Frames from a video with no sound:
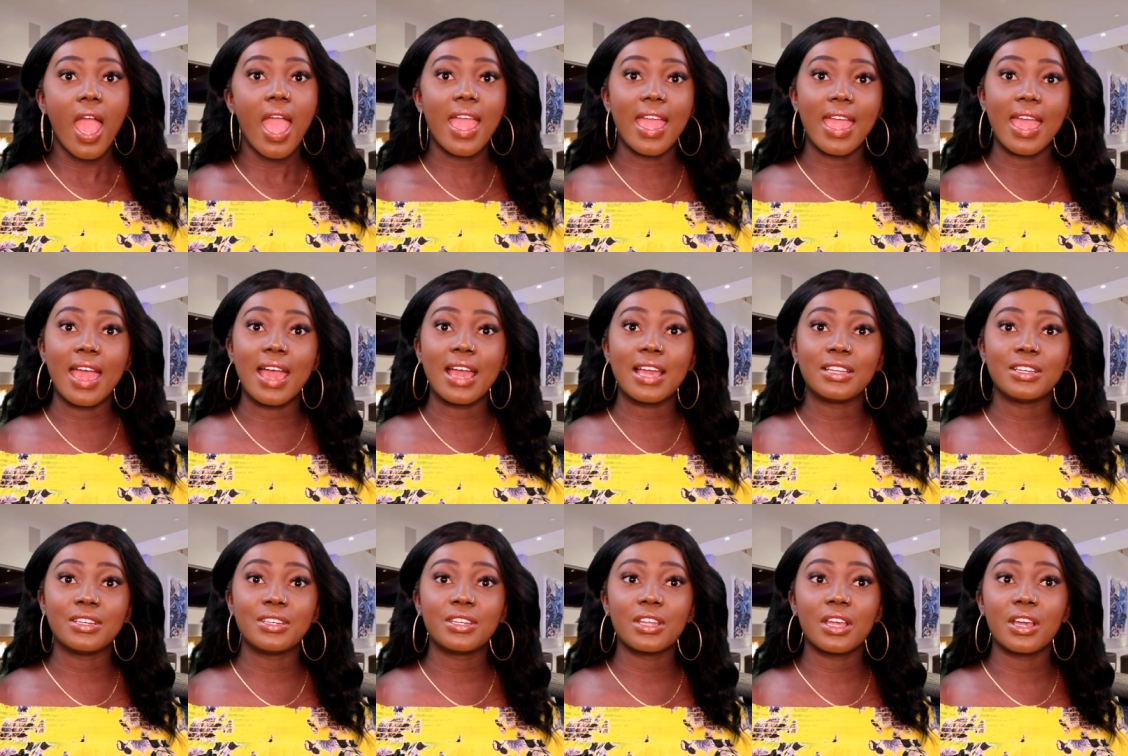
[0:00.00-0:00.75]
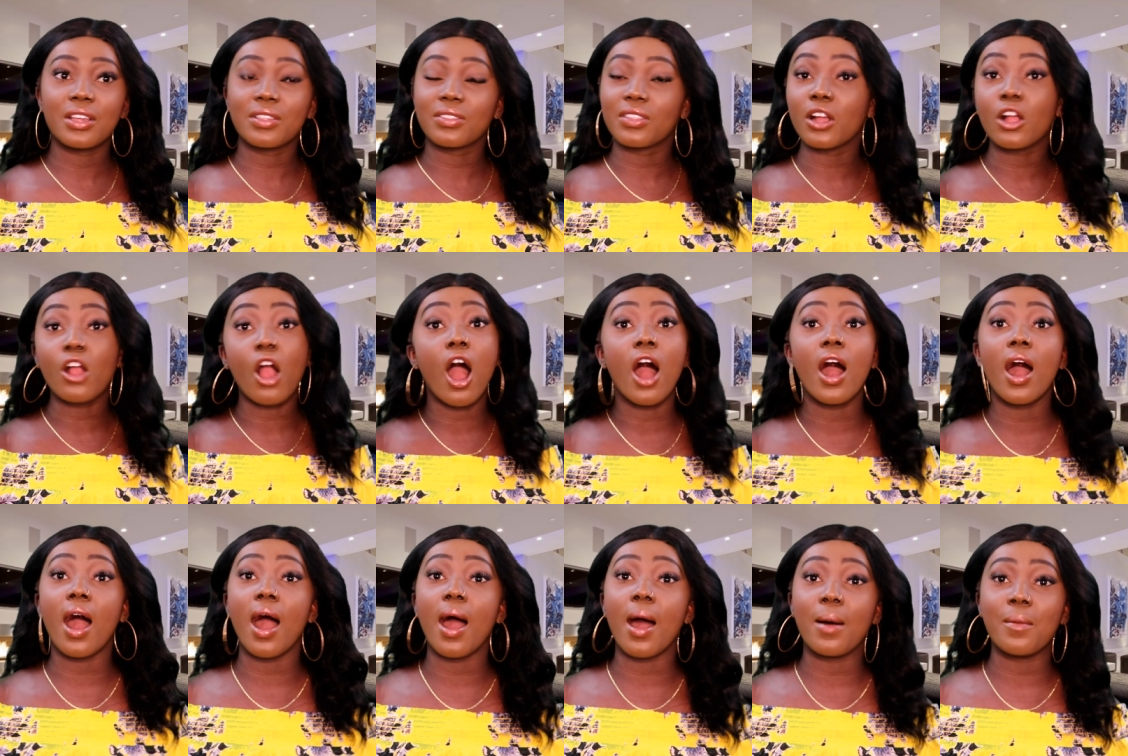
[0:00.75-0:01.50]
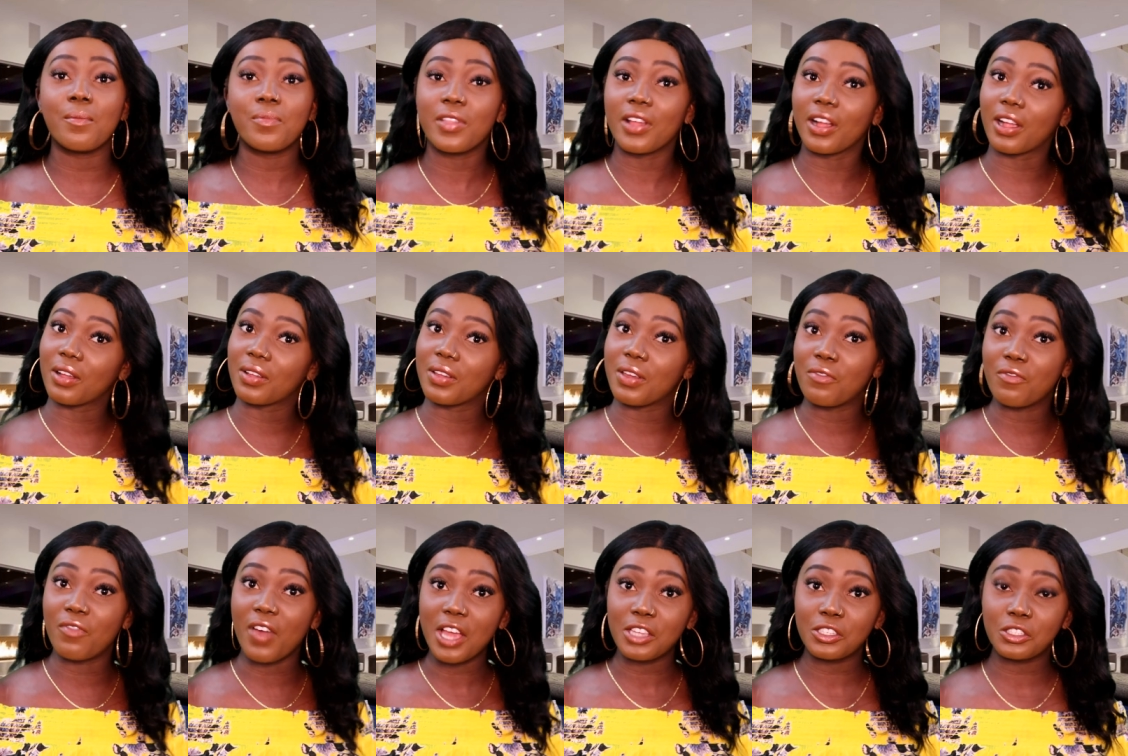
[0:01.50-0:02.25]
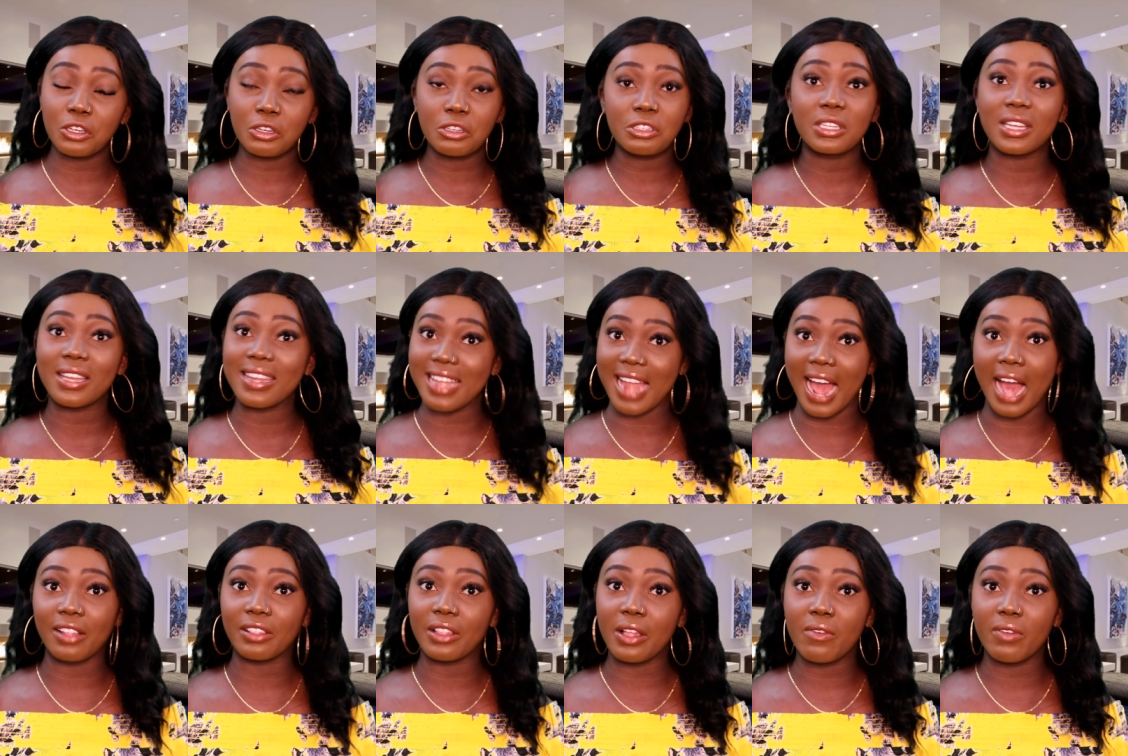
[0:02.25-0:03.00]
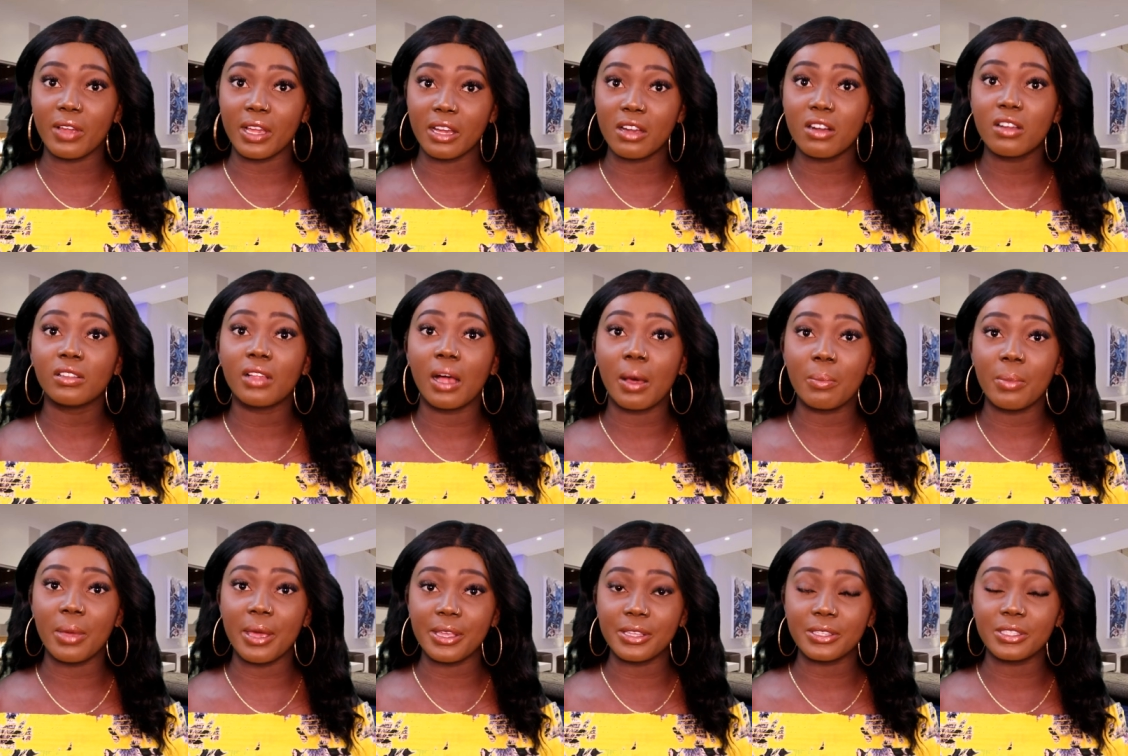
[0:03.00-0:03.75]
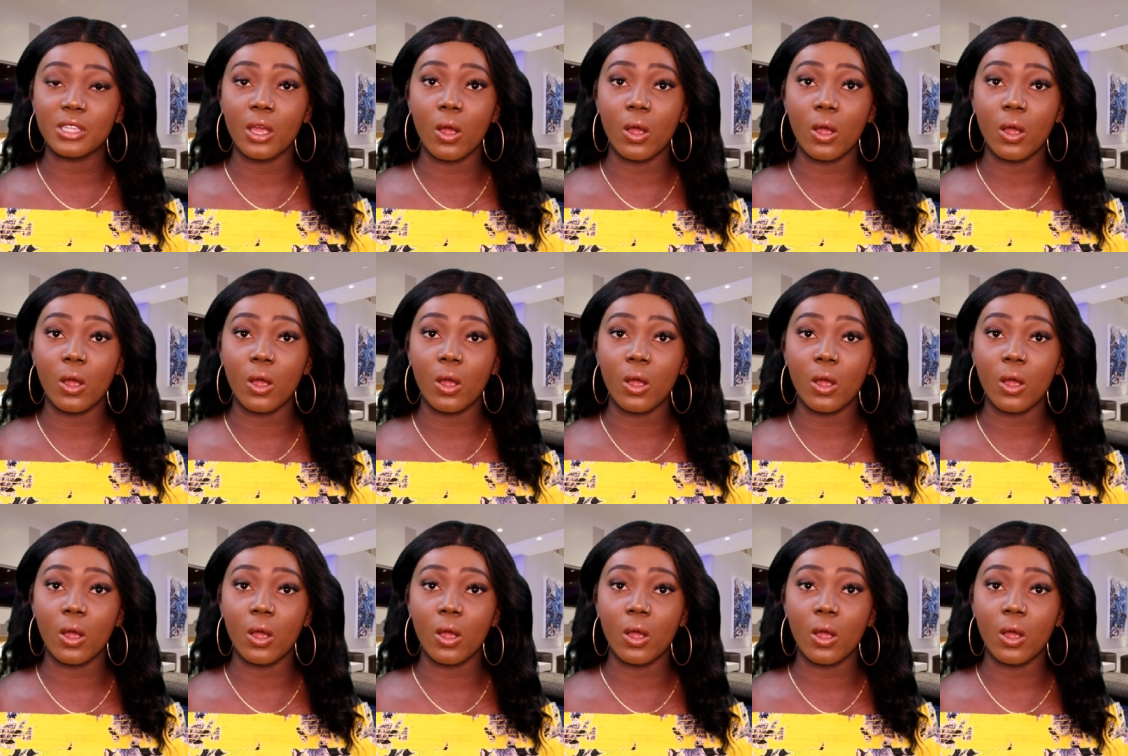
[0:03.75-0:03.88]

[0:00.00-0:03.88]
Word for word: and the um, the investor did not live in Columbus,